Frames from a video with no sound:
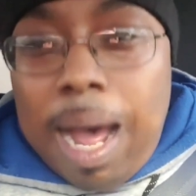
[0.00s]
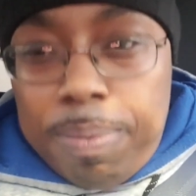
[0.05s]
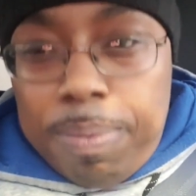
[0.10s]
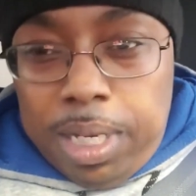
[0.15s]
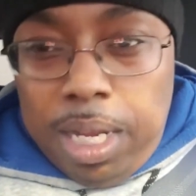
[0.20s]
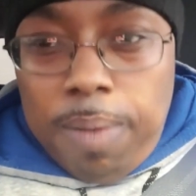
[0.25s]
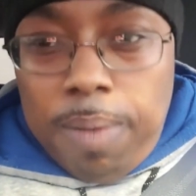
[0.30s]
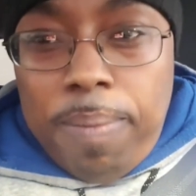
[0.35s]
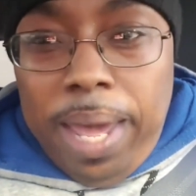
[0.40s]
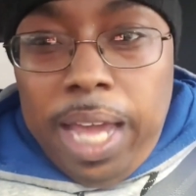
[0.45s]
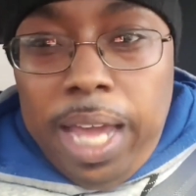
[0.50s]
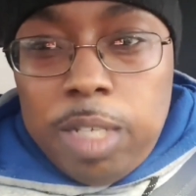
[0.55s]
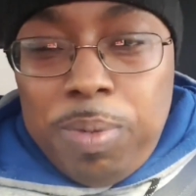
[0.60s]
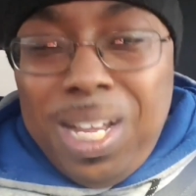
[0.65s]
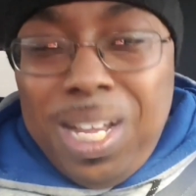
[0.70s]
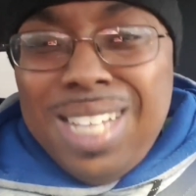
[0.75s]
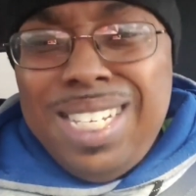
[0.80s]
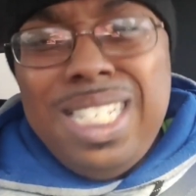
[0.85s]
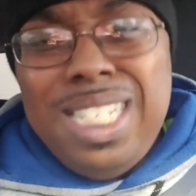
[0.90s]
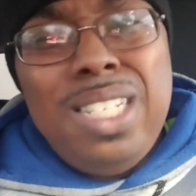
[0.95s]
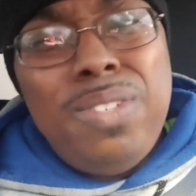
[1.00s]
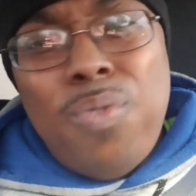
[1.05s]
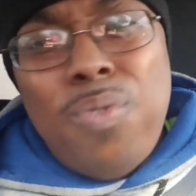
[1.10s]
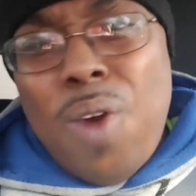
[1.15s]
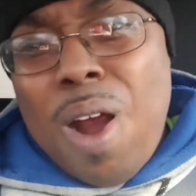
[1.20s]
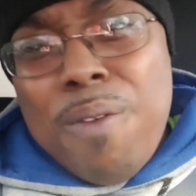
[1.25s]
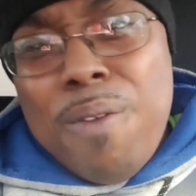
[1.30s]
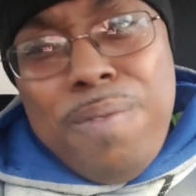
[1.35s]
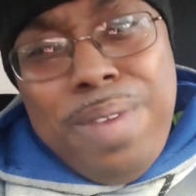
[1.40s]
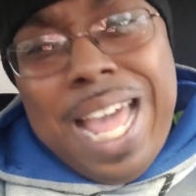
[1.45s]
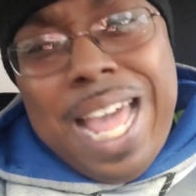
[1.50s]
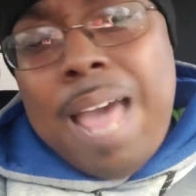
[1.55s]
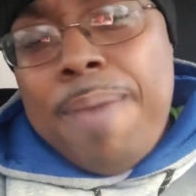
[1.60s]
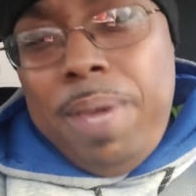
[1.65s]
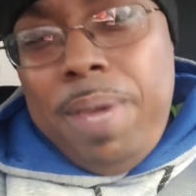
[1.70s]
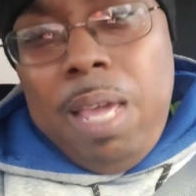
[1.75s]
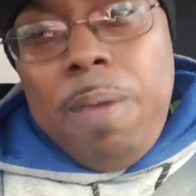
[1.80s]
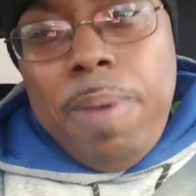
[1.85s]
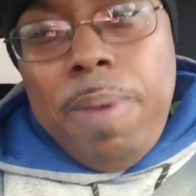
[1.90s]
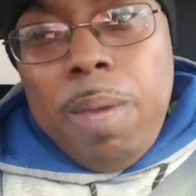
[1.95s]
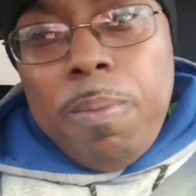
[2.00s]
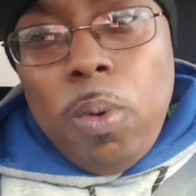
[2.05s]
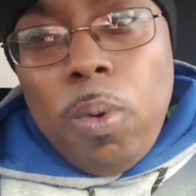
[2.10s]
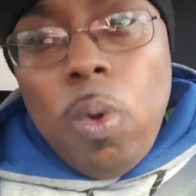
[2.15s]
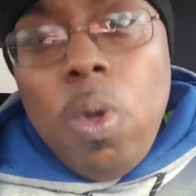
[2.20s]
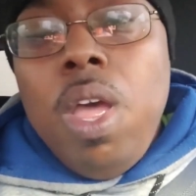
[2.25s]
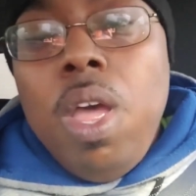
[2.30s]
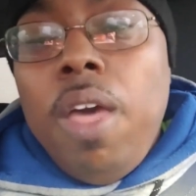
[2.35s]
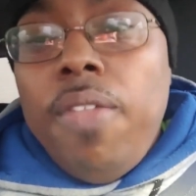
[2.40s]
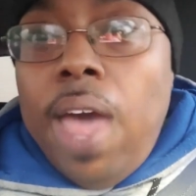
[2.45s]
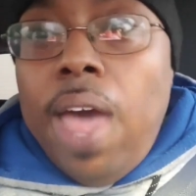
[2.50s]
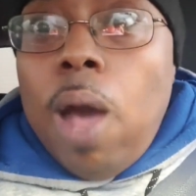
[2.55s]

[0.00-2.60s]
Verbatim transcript: opt-in page because this is for our VIP people